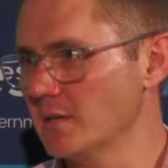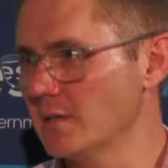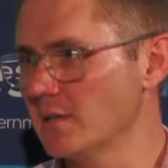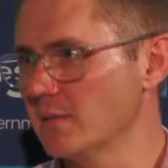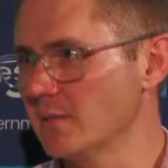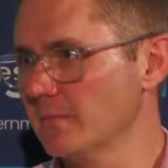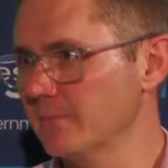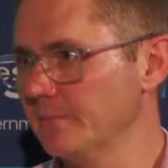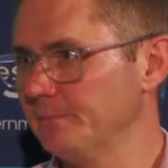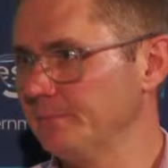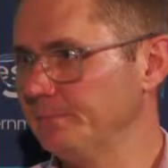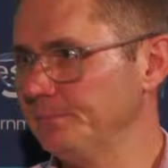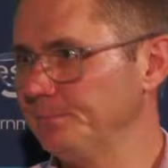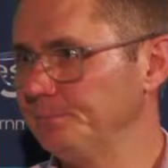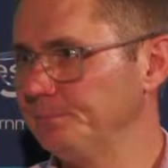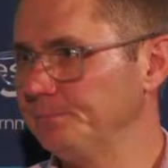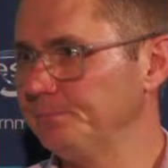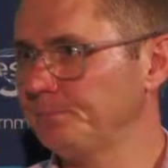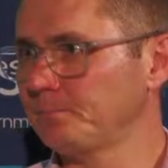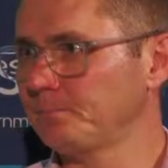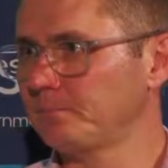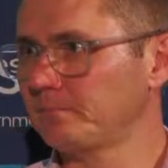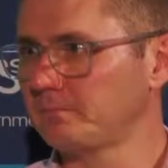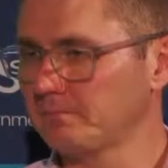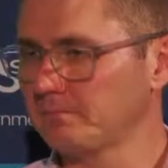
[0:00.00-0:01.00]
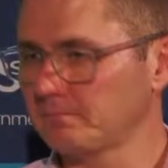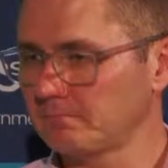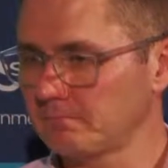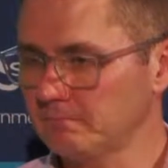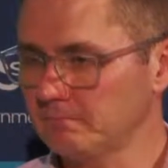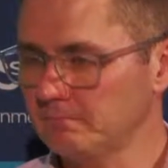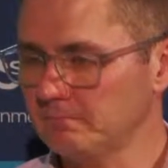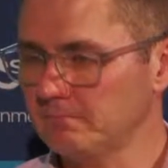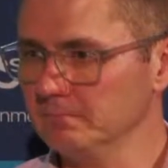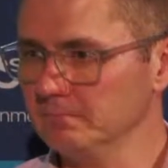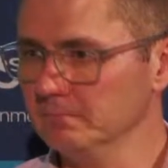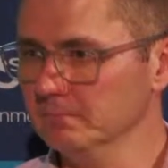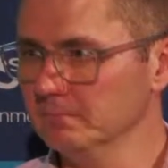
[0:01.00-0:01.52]
And how you treat that debt.
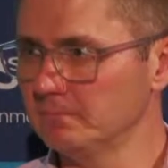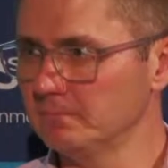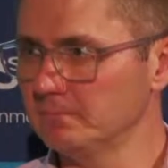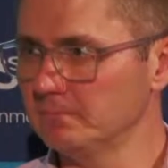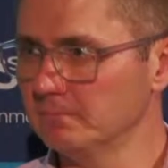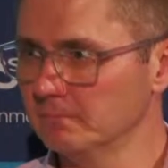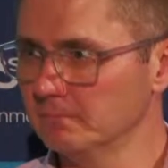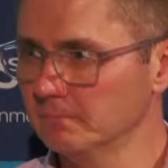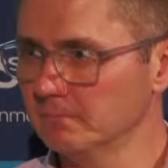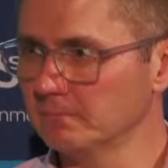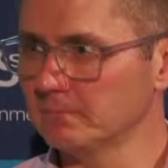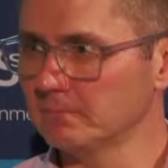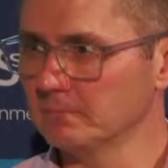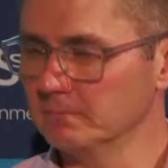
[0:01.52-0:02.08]
Okay.